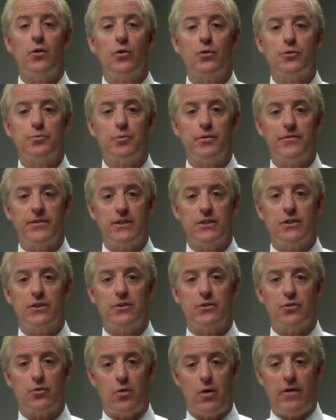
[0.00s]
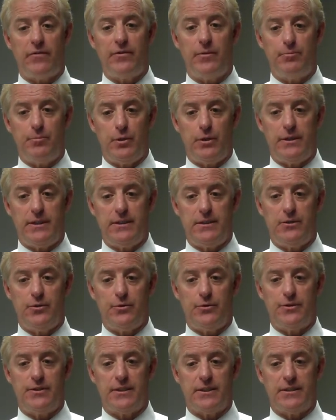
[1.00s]
Those provisions are often put
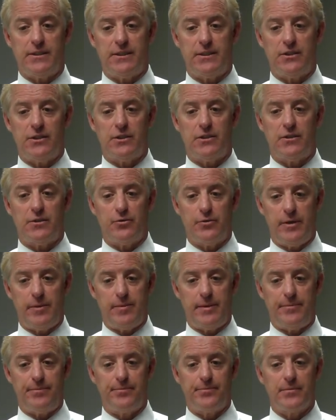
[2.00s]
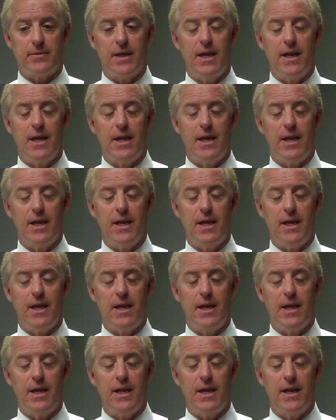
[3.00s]
into a succession agreement.